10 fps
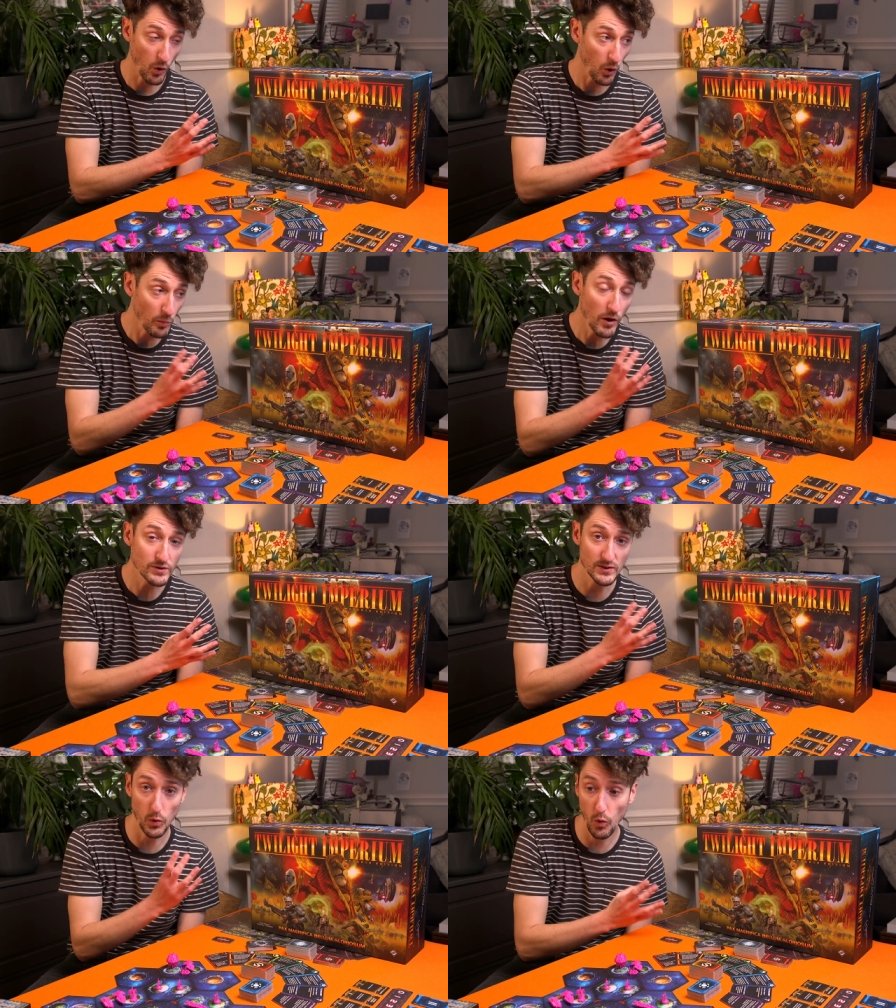
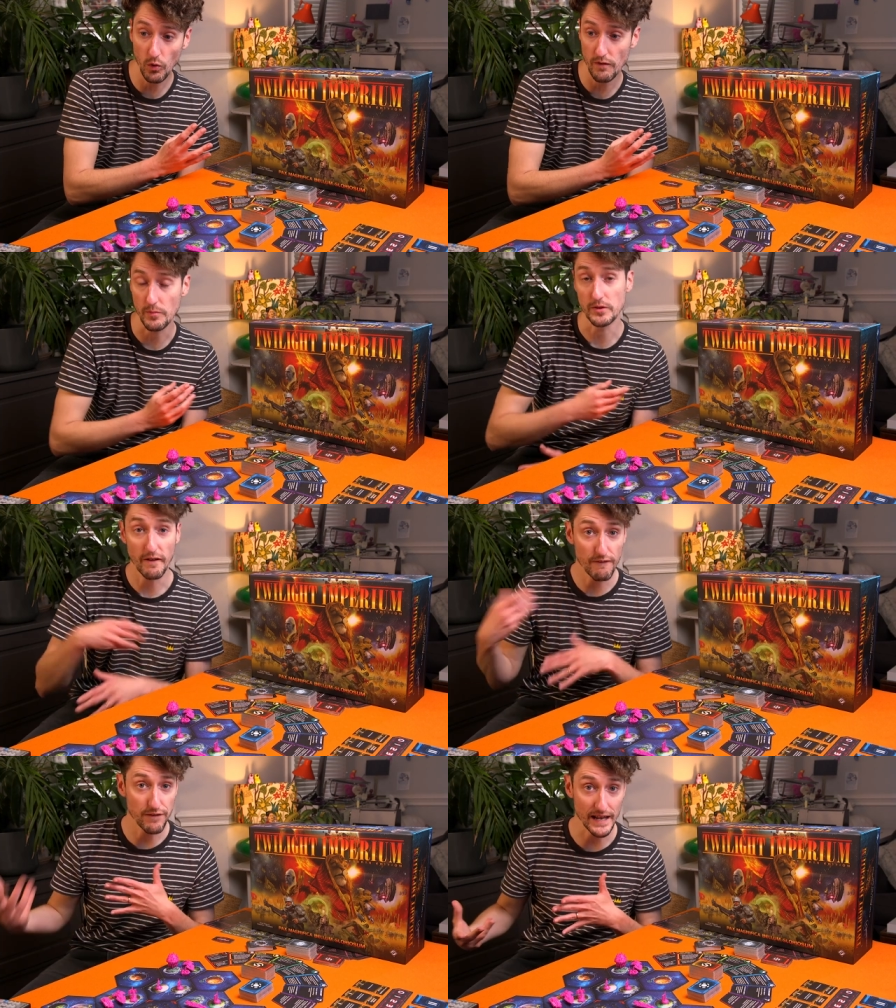almost all of them you
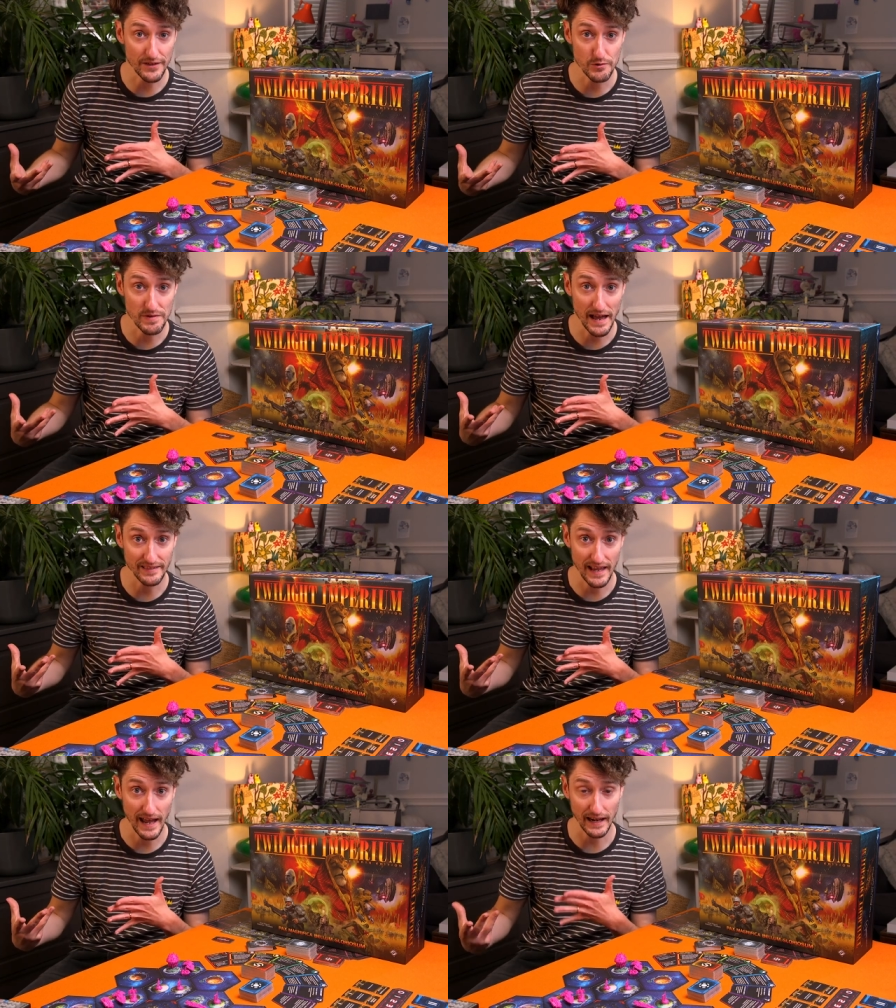can flick through
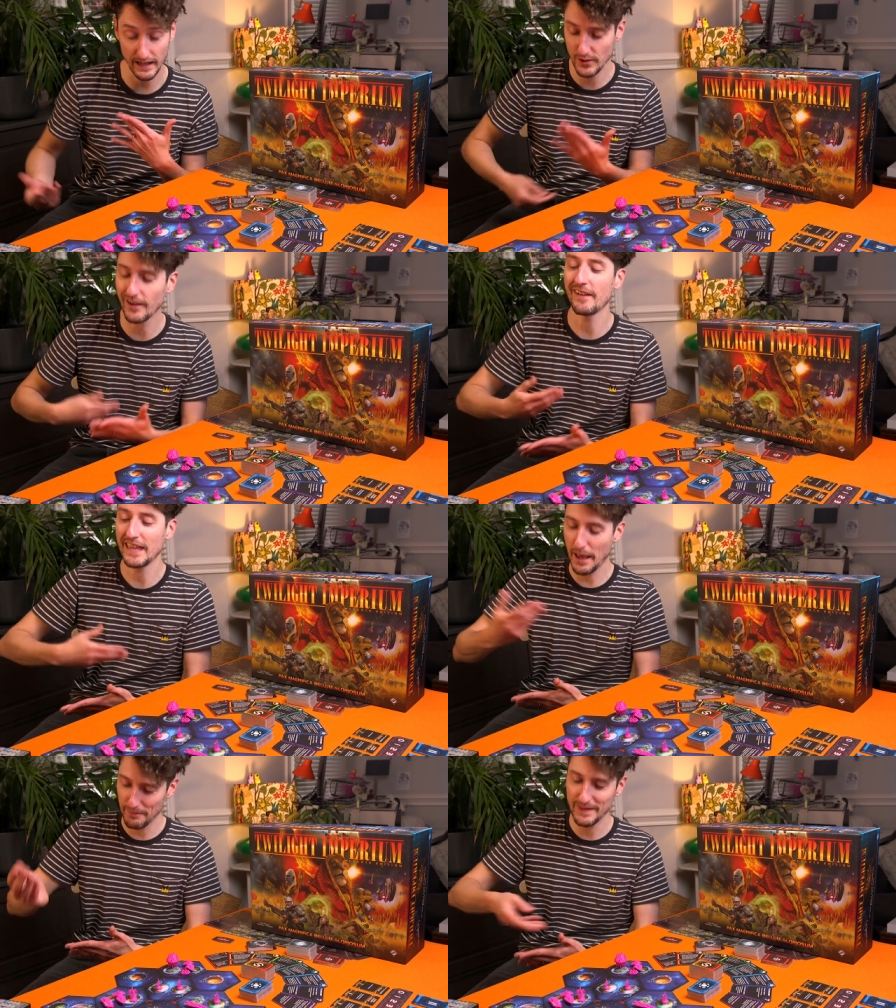that deck and you go,
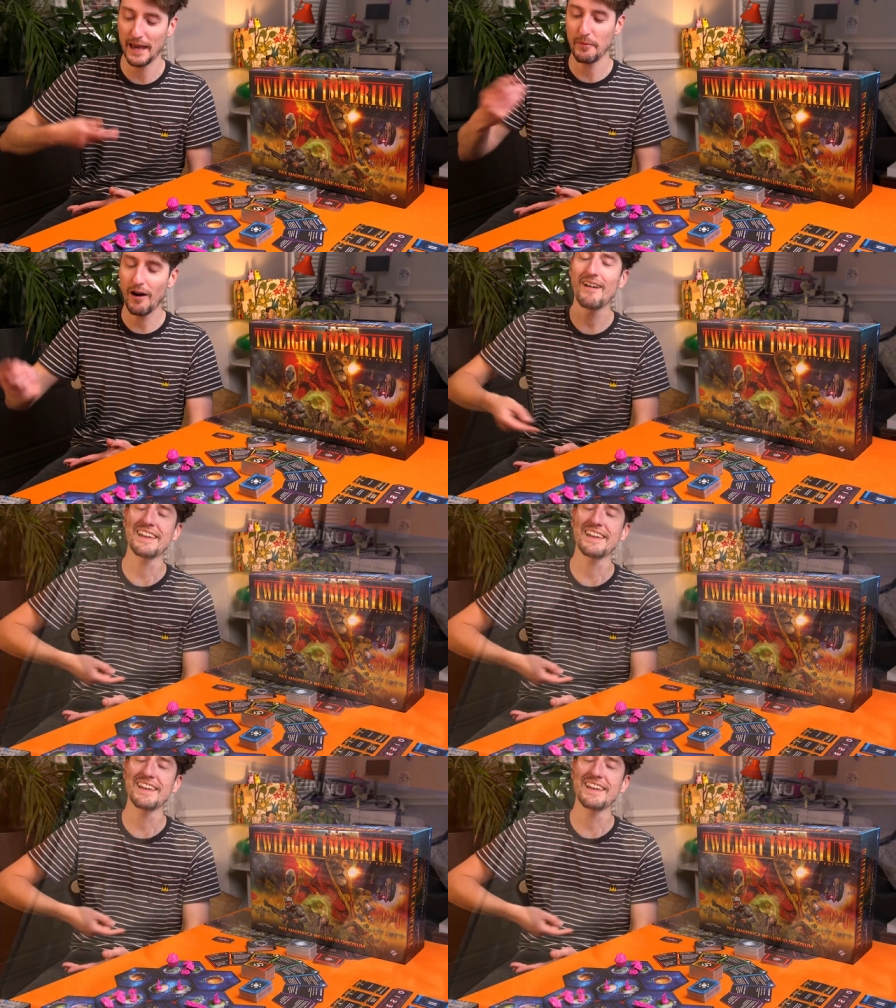yep, oh